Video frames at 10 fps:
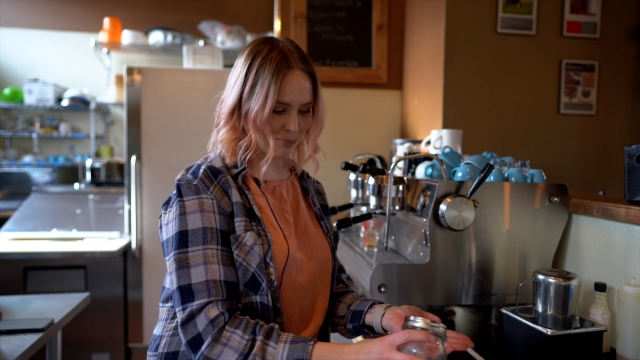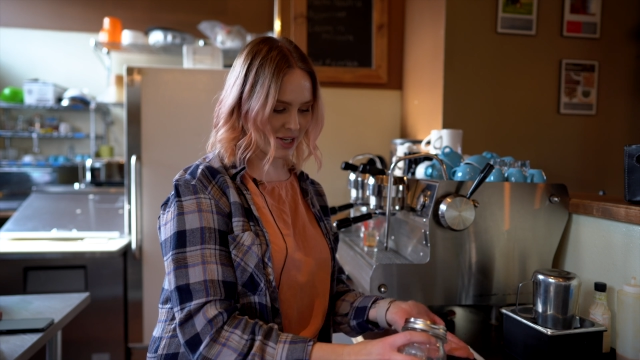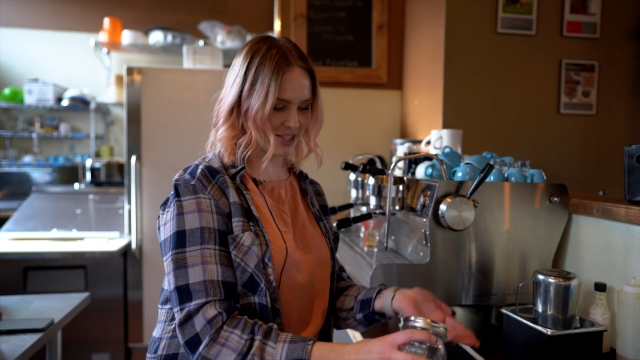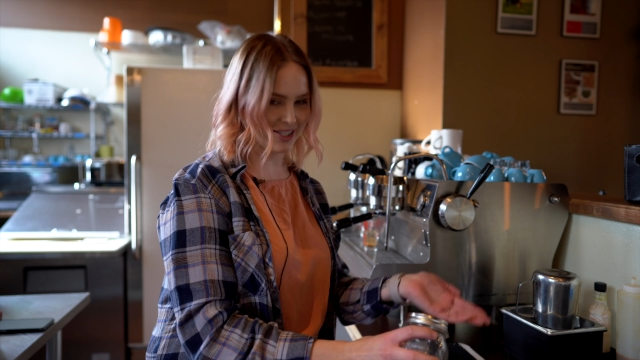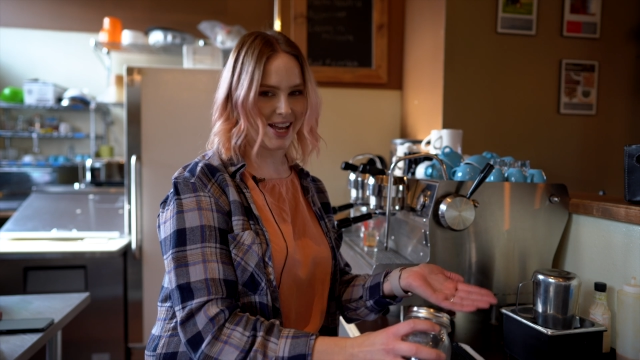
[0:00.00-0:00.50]

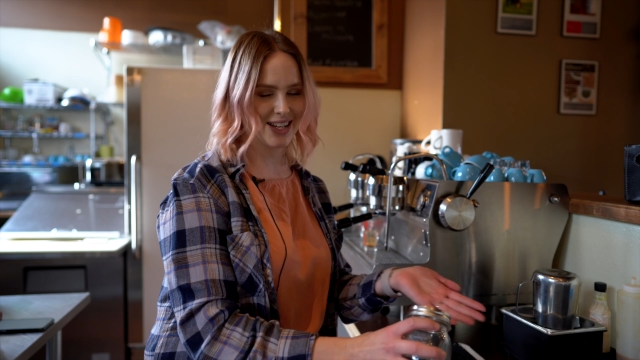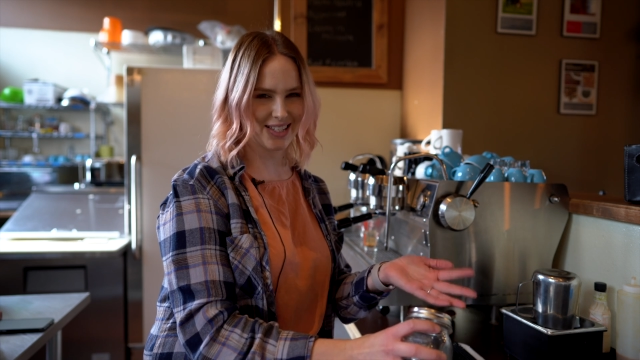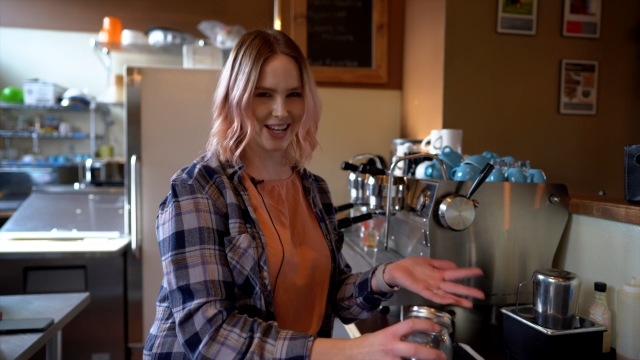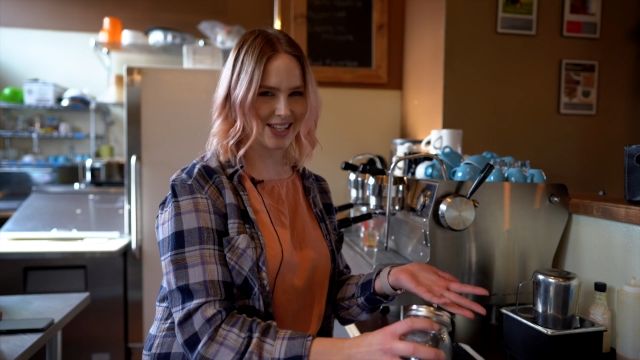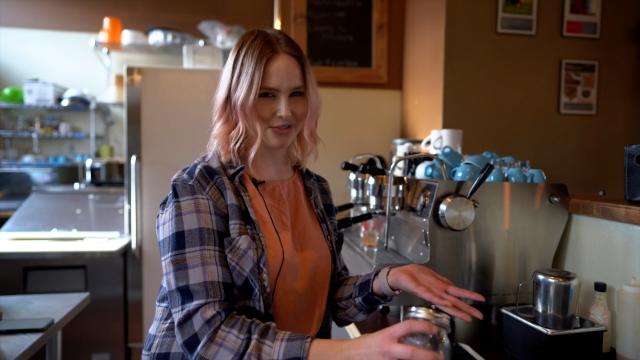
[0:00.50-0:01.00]
but it kind of
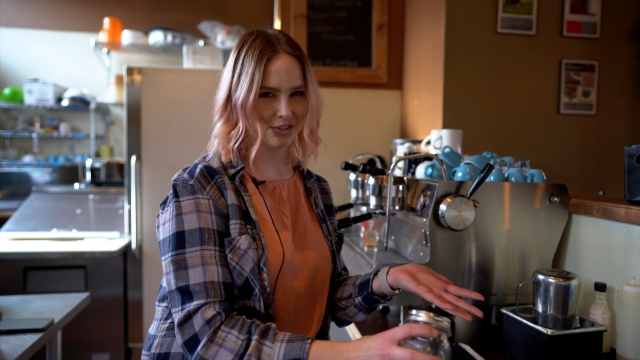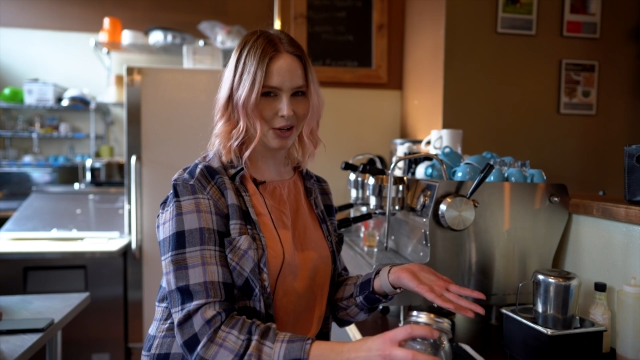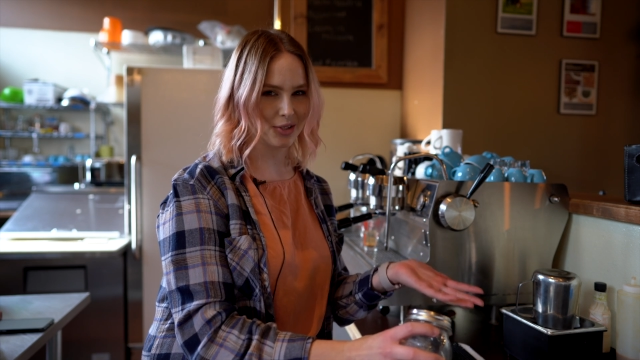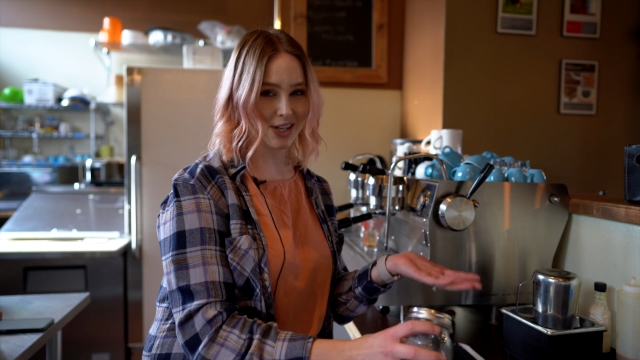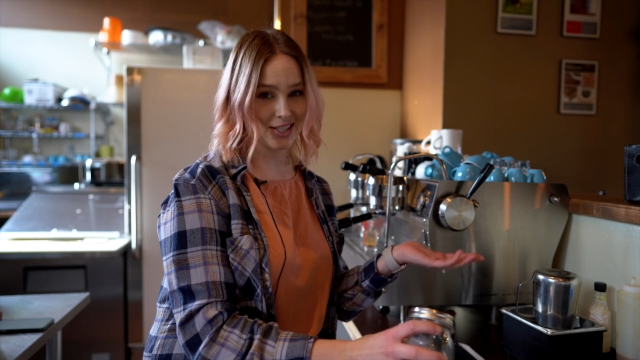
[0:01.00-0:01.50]
stays
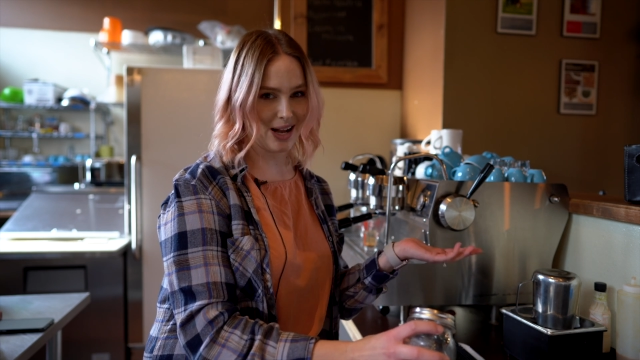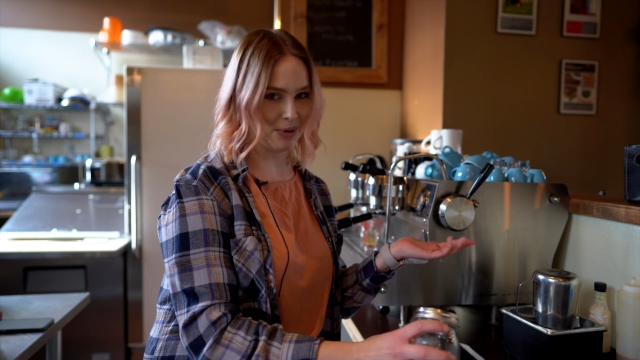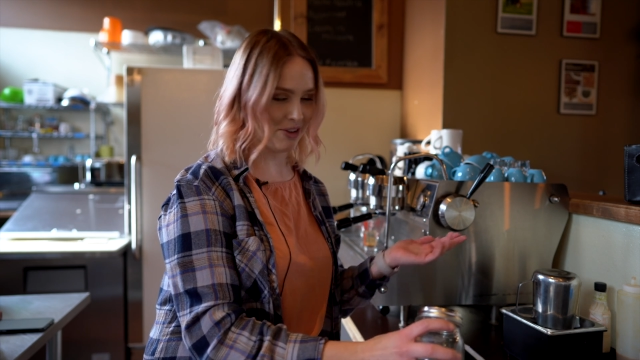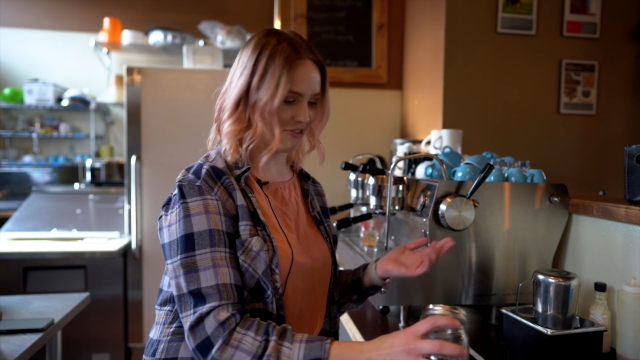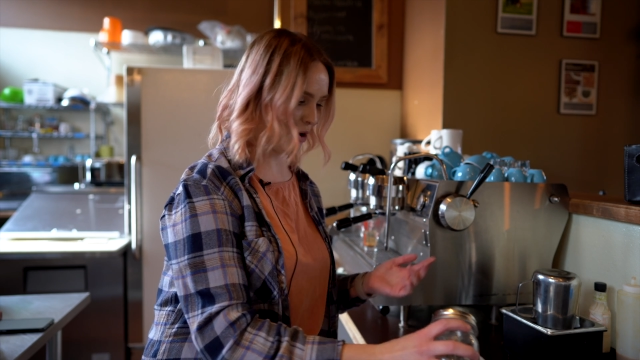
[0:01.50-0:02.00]
afloat on
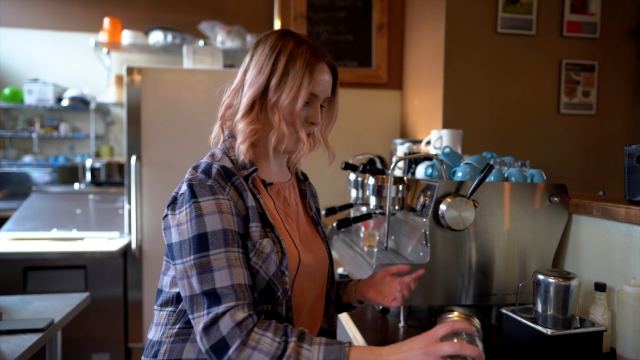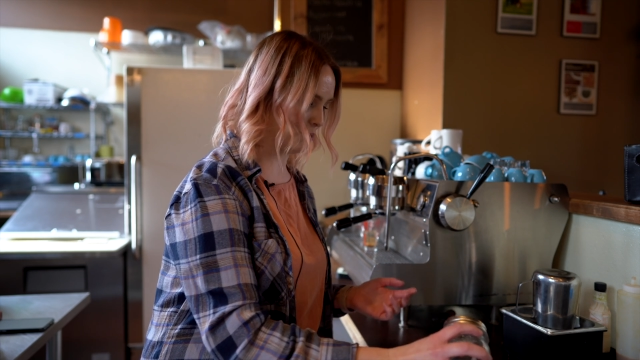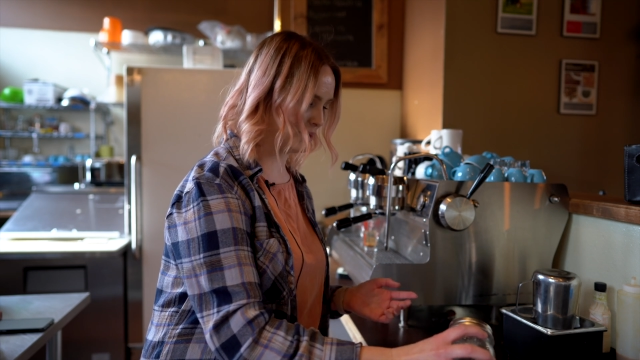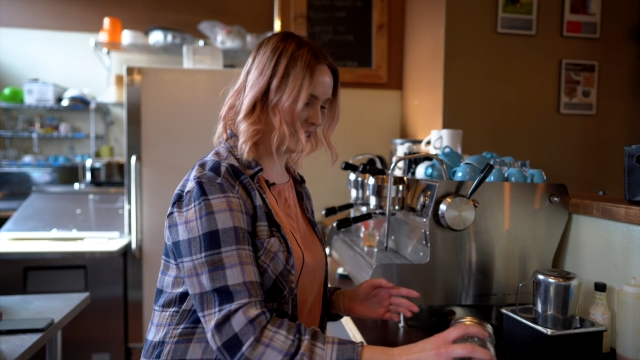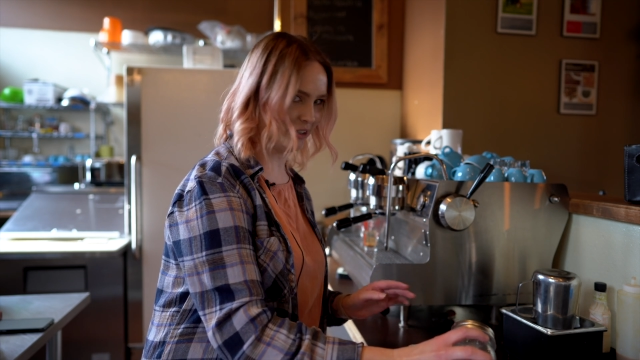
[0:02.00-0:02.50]
top of the
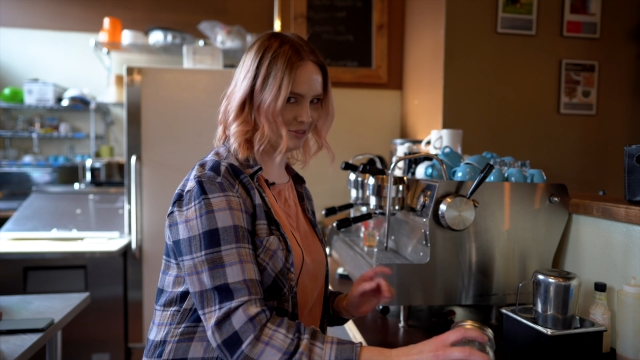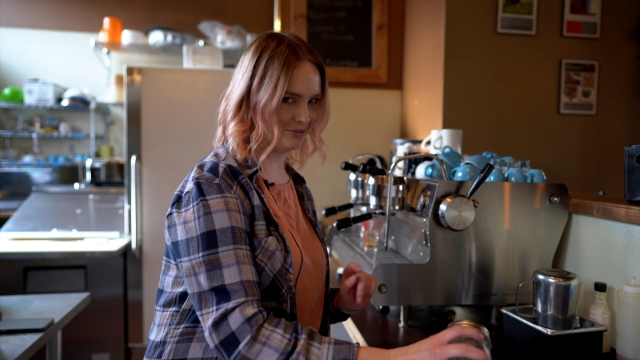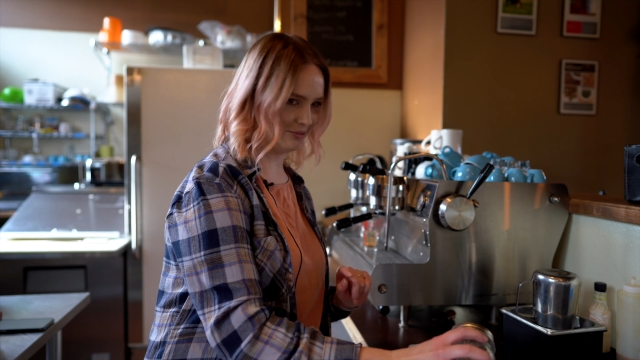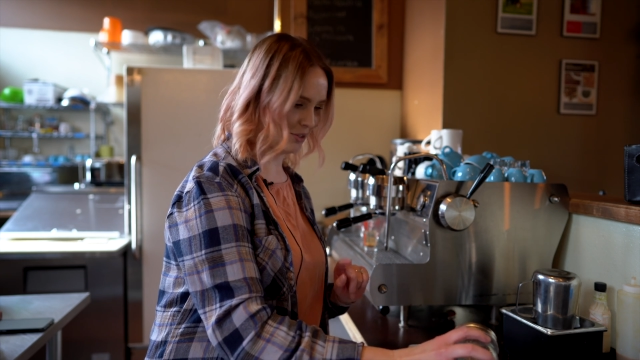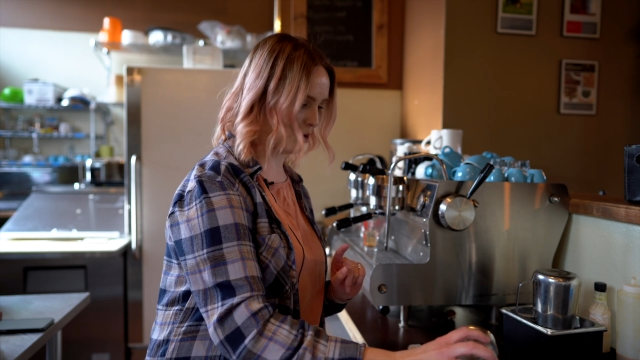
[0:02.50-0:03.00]
foam. So
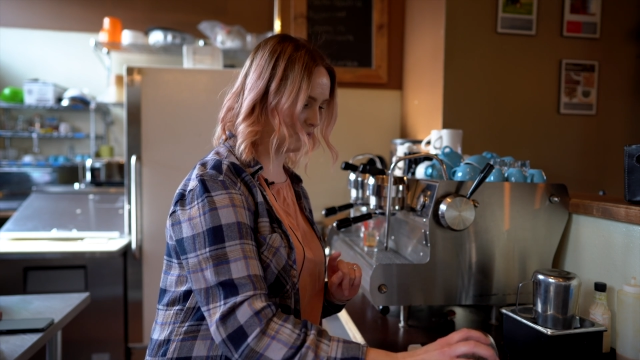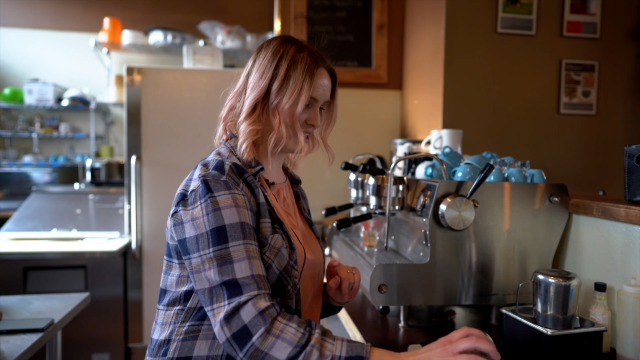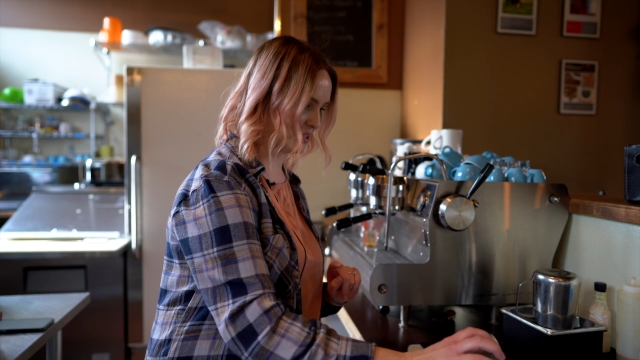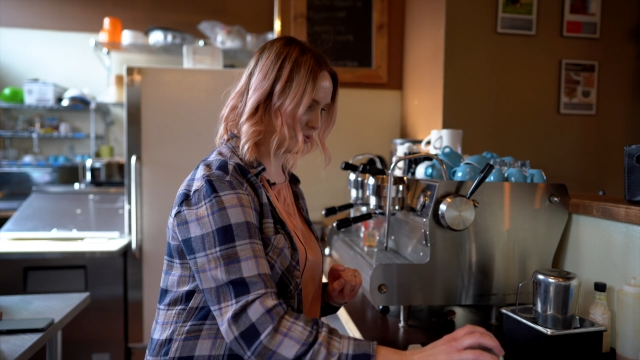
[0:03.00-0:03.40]
hopefully this